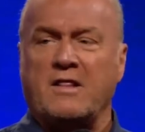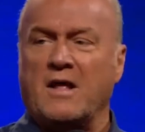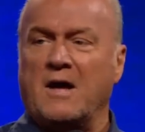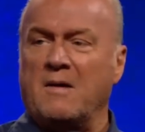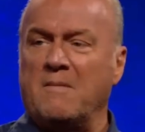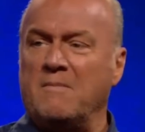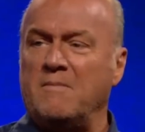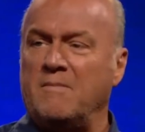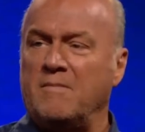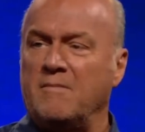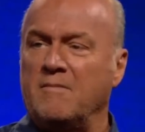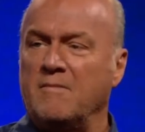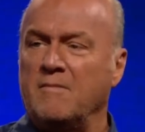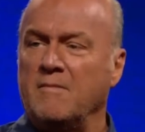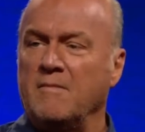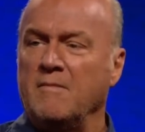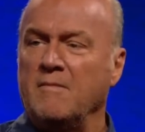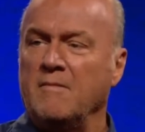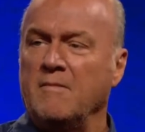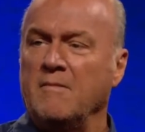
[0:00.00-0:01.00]
them.
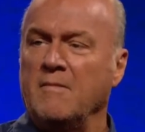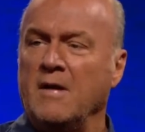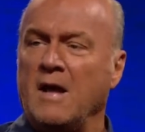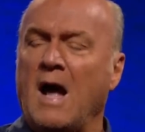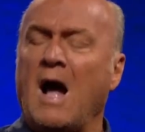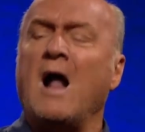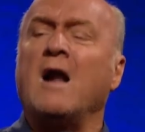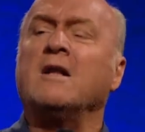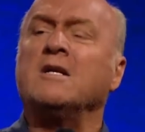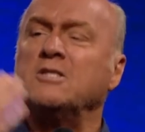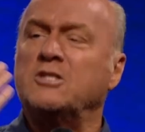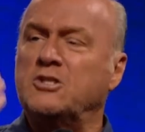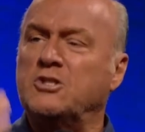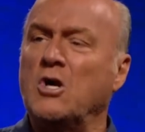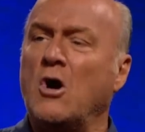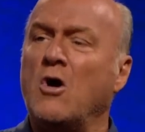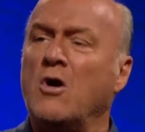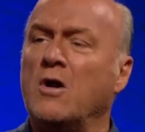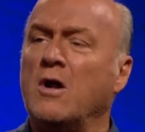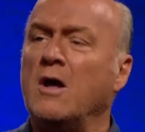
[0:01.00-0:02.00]
How does
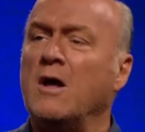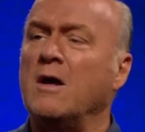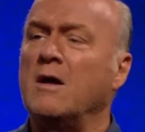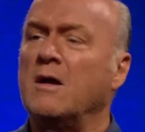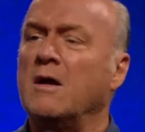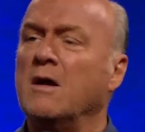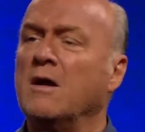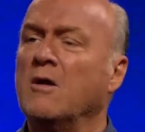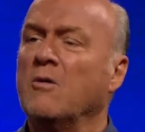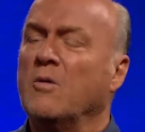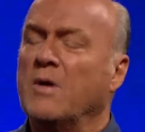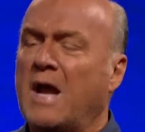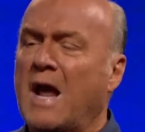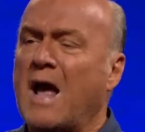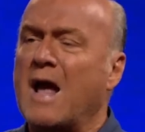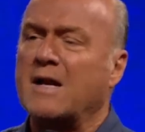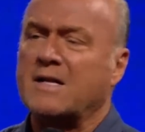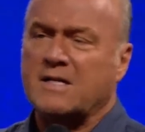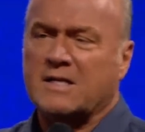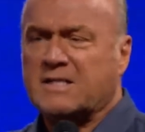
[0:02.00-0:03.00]
Jonah
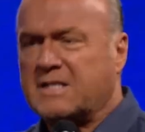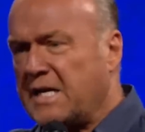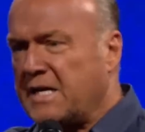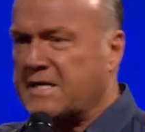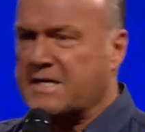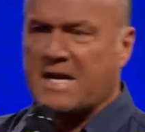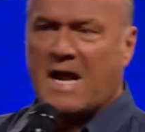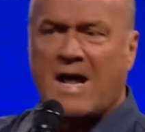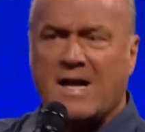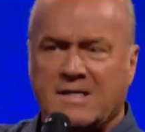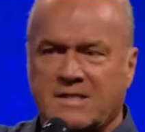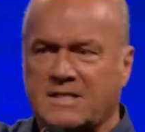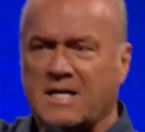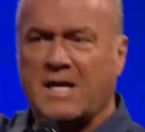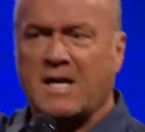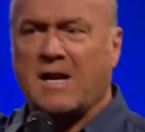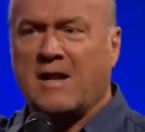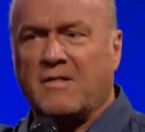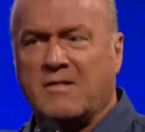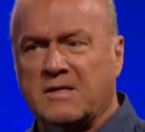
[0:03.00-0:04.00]
react? Is he
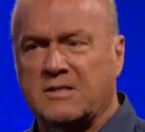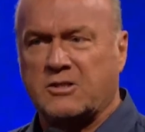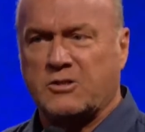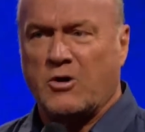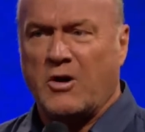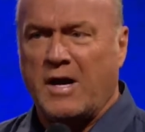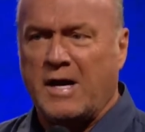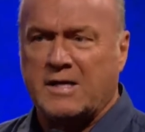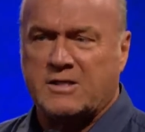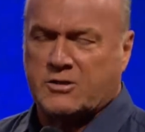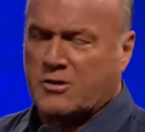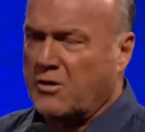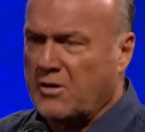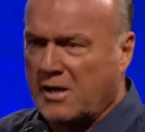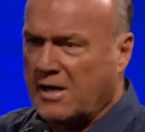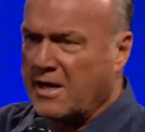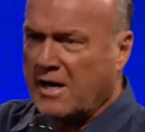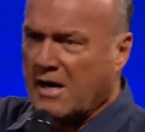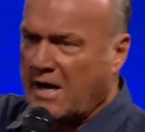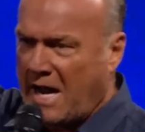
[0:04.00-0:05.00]
dancing in the streets, doing a
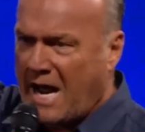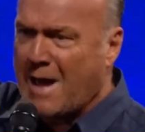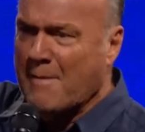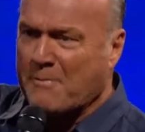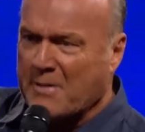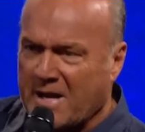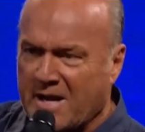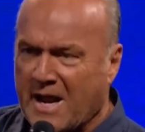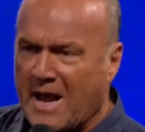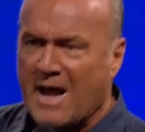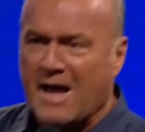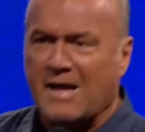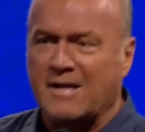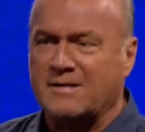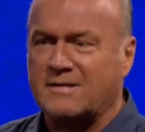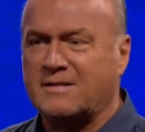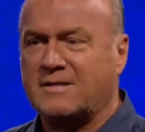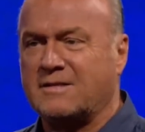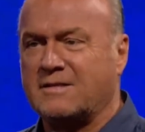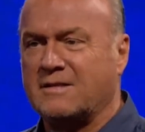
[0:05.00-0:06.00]
little happy
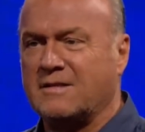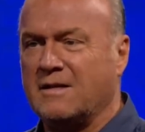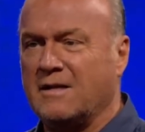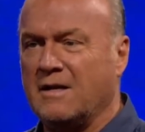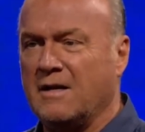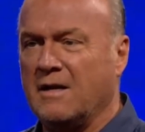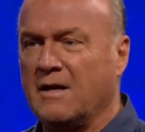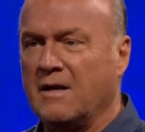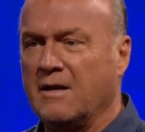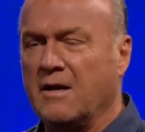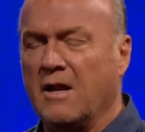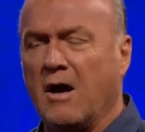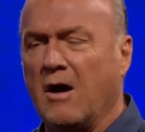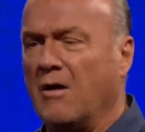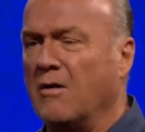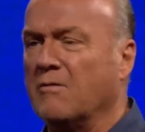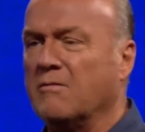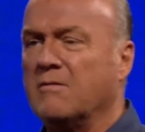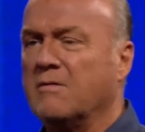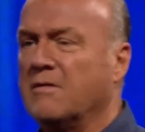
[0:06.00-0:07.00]
dance?
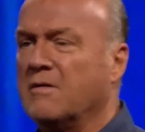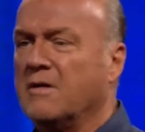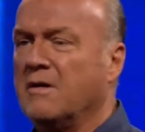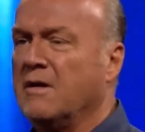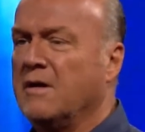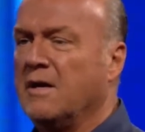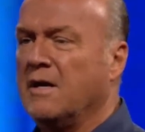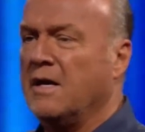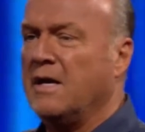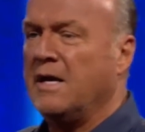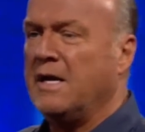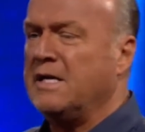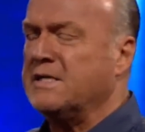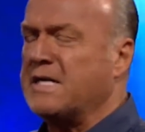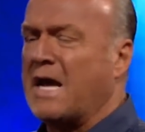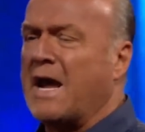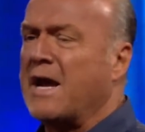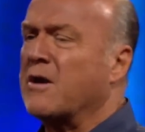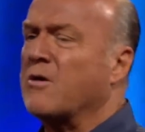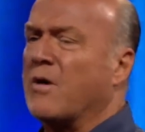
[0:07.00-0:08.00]
No, he's
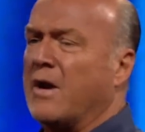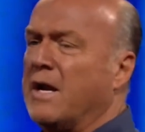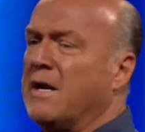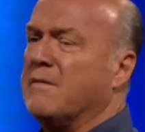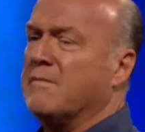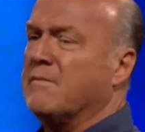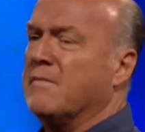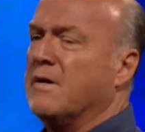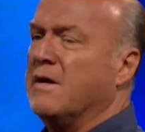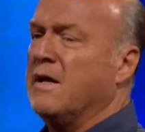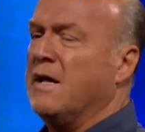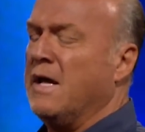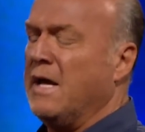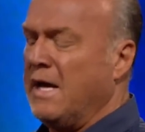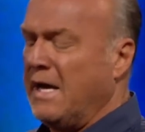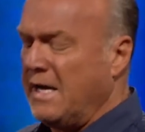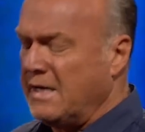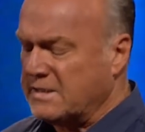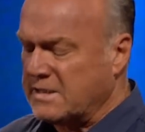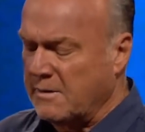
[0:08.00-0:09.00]
angry.
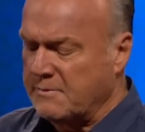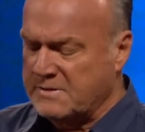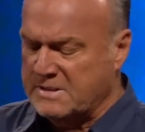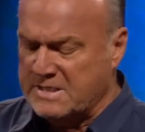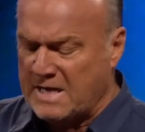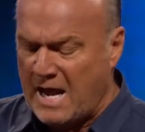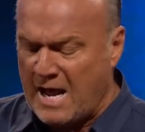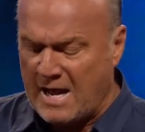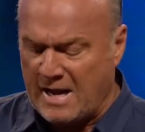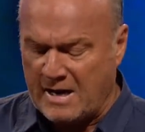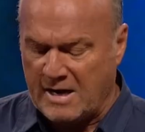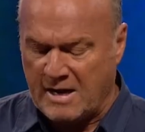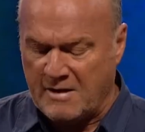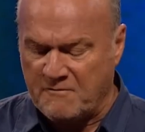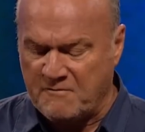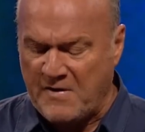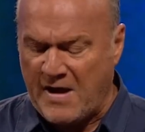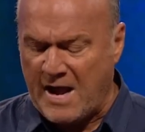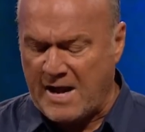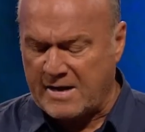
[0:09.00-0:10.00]
He's upset. In
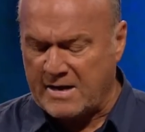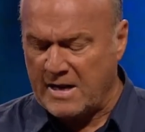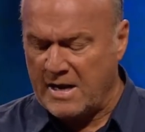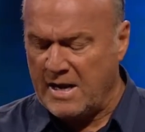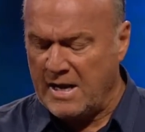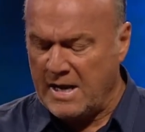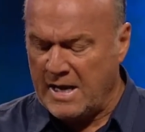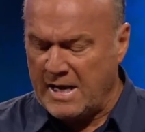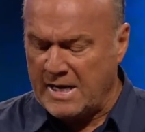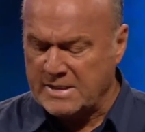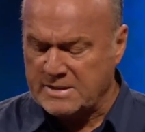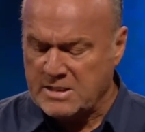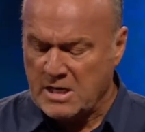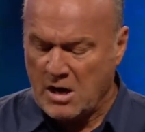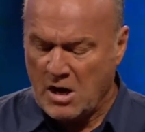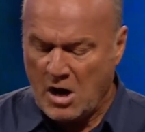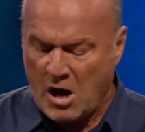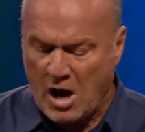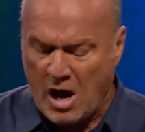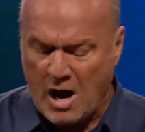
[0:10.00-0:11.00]
fact, he's
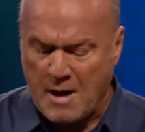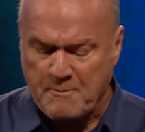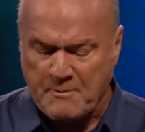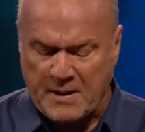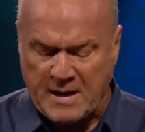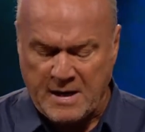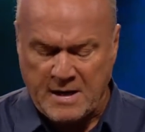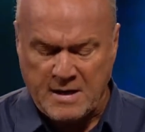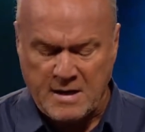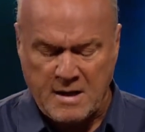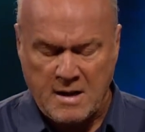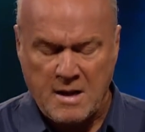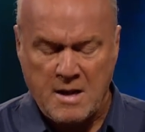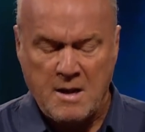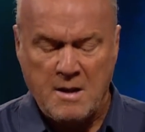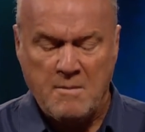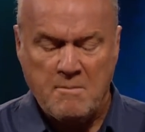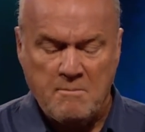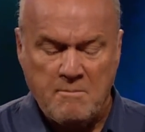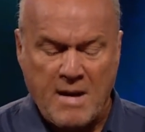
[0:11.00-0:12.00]
hopping
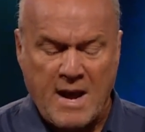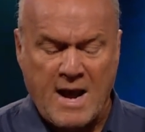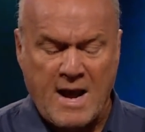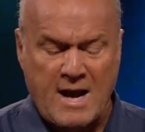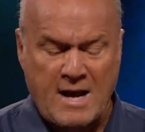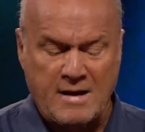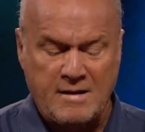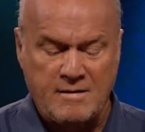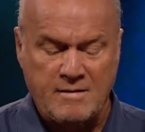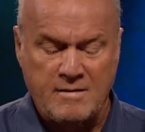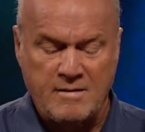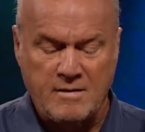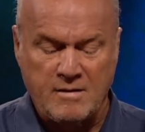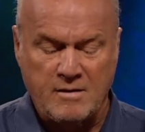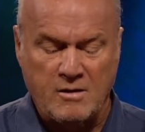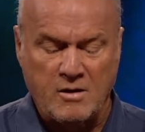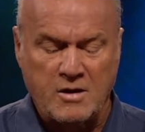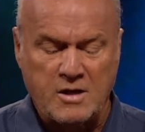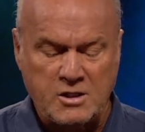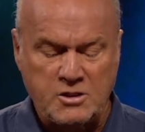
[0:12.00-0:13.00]
mad.
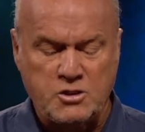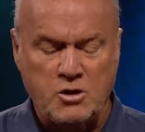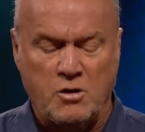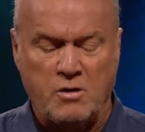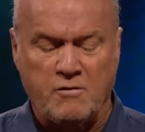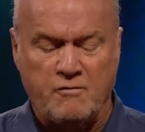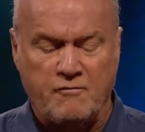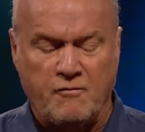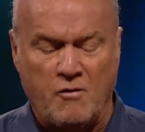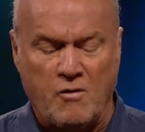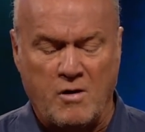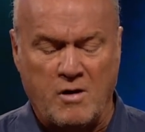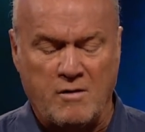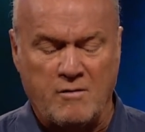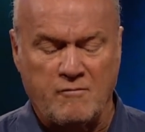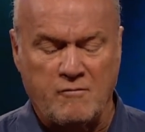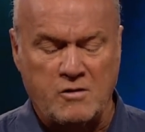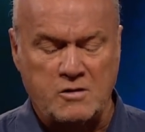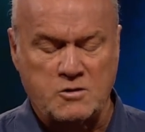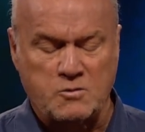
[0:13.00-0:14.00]
Look at Jonah 4,
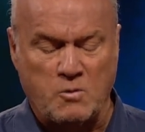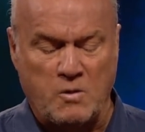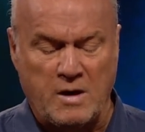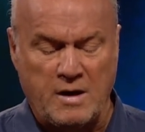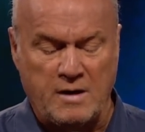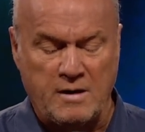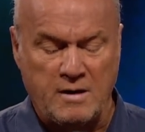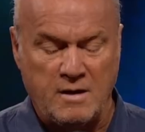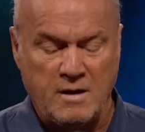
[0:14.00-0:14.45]
verse 1.